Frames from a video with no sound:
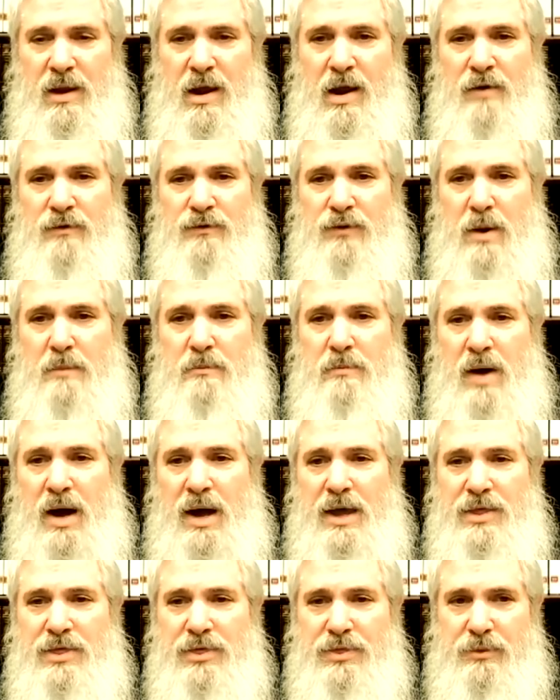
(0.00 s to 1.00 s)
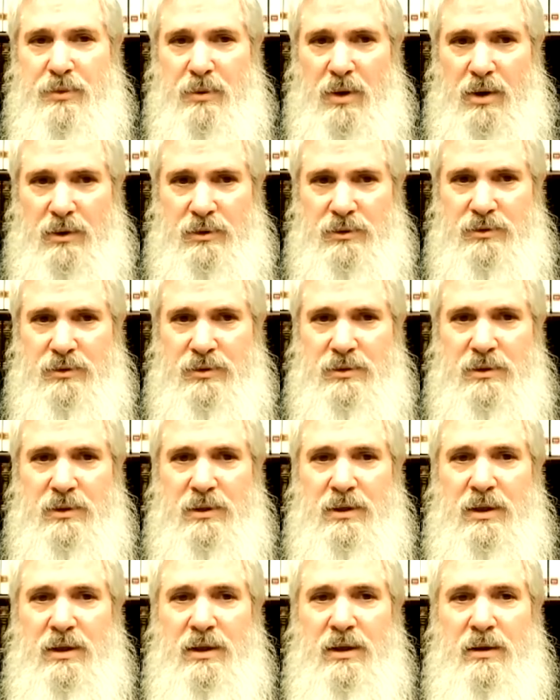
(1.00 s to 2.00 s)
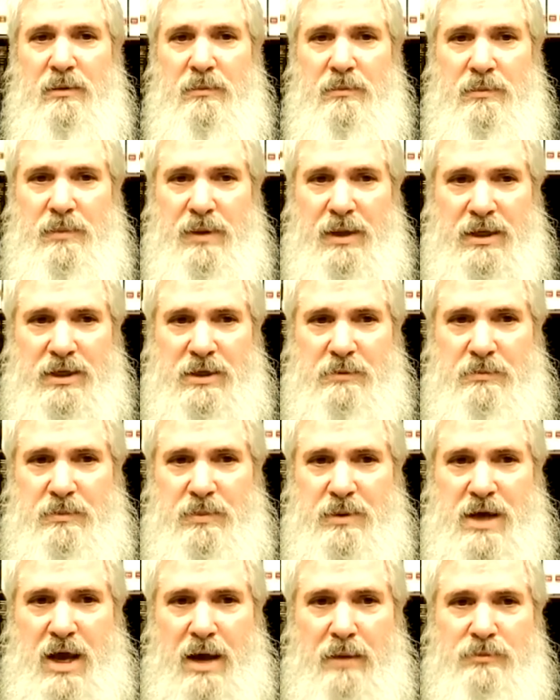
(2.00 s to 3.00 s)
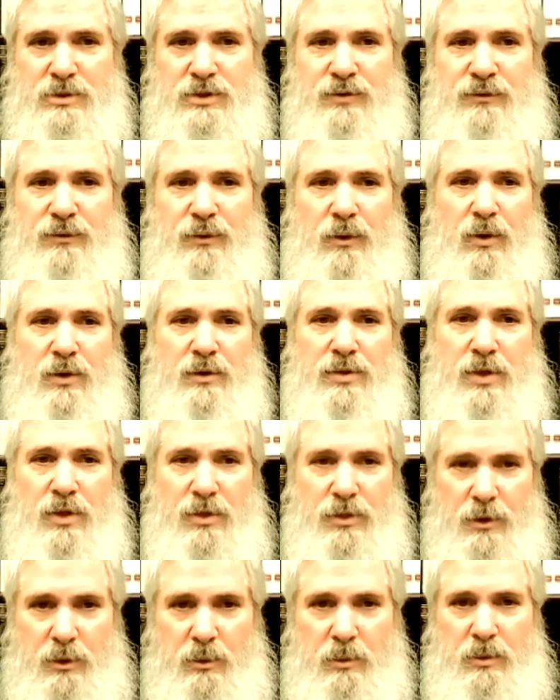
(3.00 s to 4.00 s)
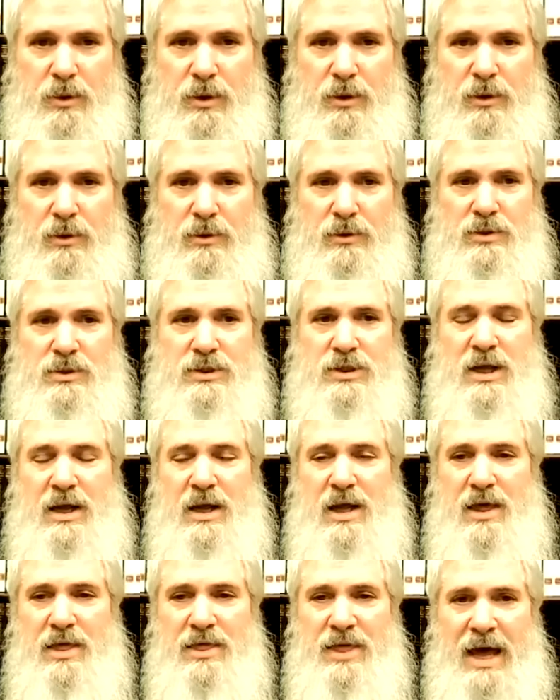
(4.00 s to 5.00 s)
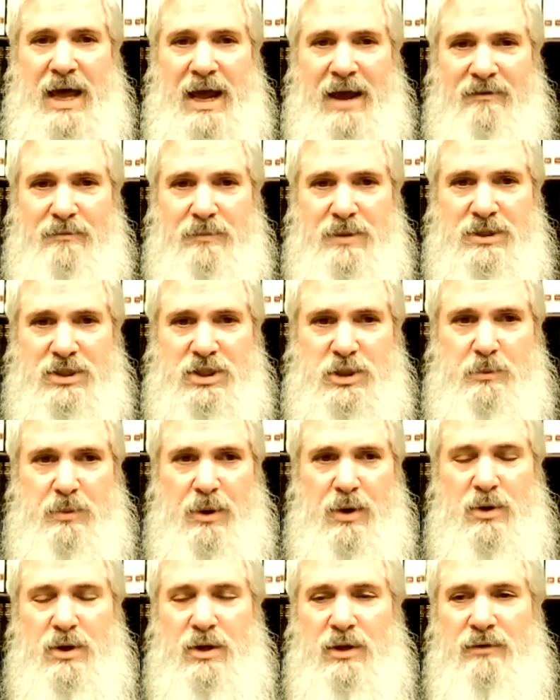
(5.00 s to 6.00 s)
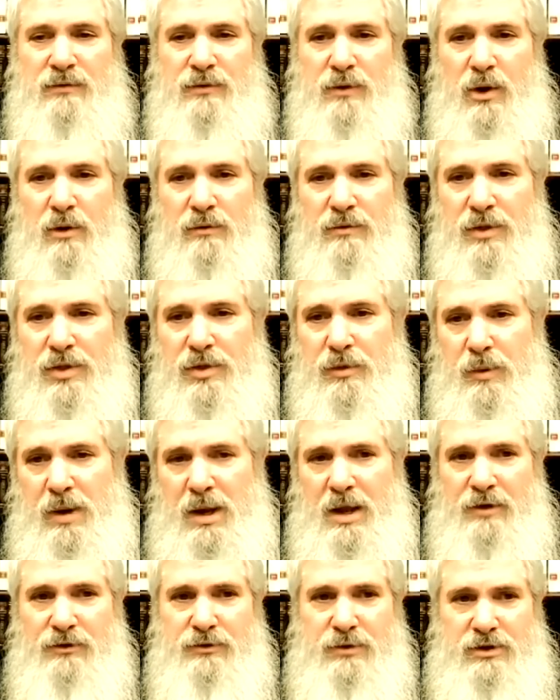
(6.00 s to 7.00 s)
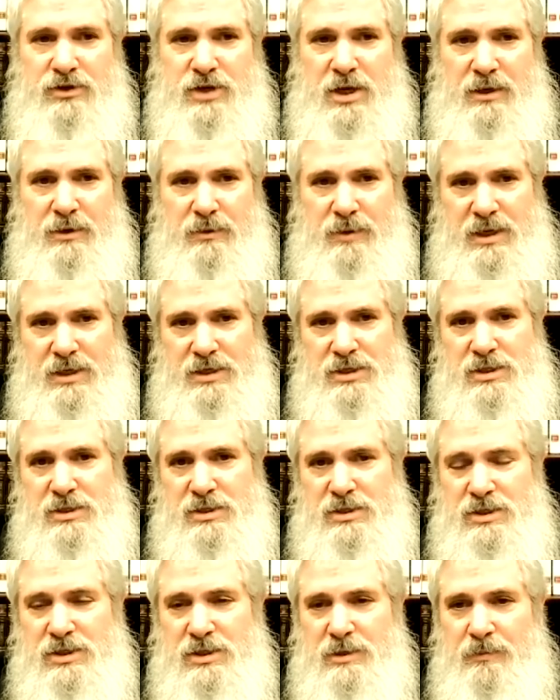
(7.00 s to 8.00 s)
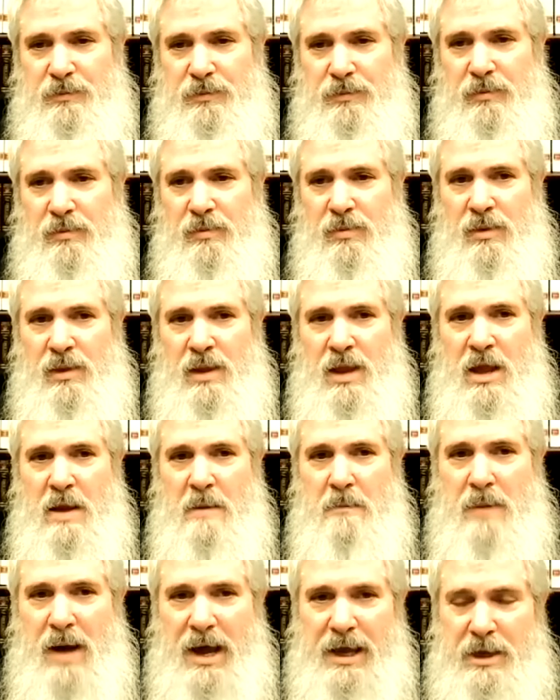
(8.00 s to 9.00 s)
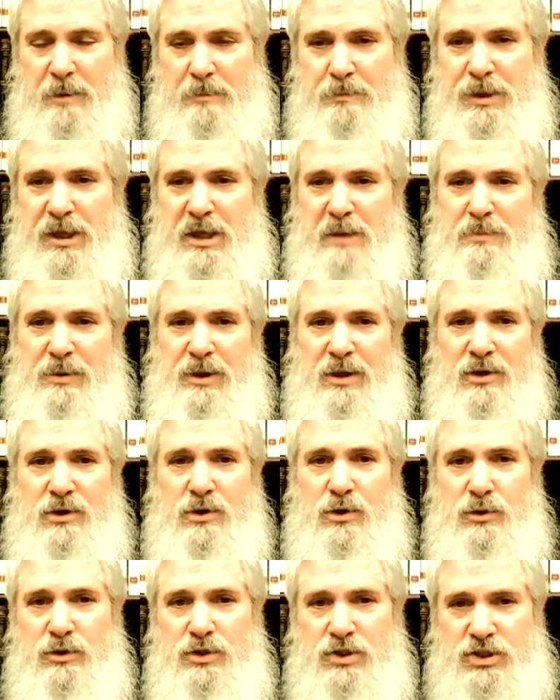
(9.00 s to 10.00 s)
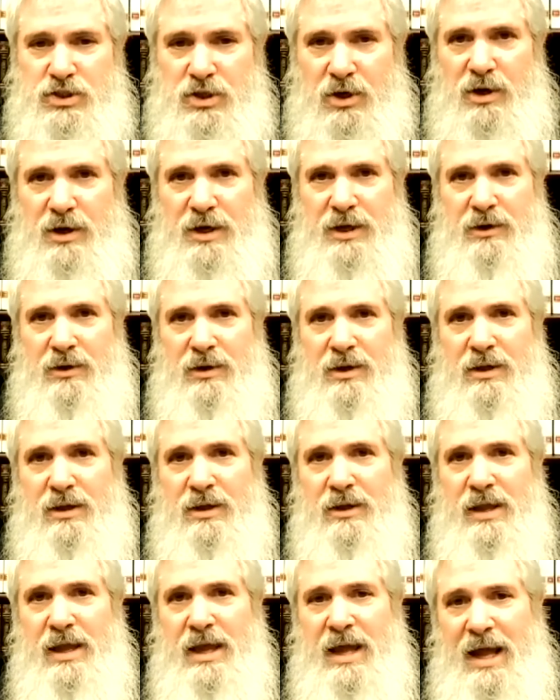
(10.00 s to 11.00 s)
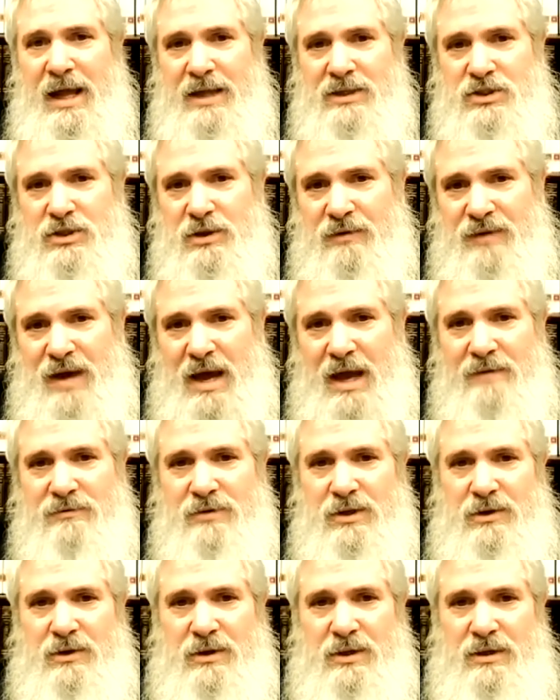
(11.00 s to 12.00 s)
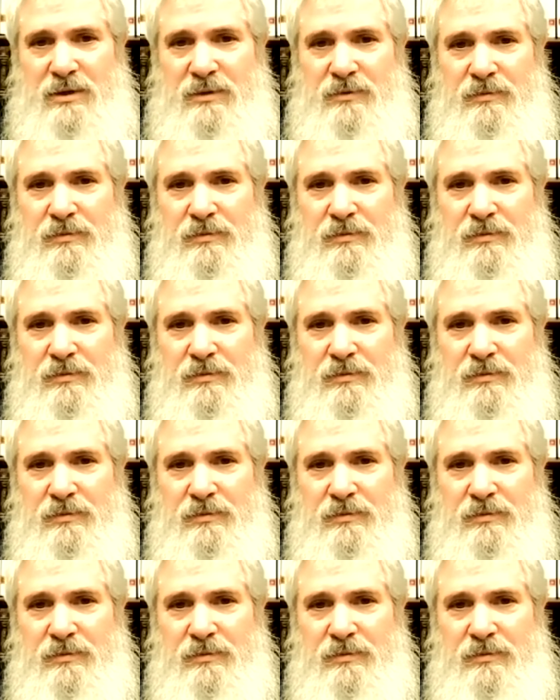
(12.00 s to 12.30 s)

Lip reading: From my throat comes forth the words that have been spoken for over 300 generations by a people who saw it all and survived it all.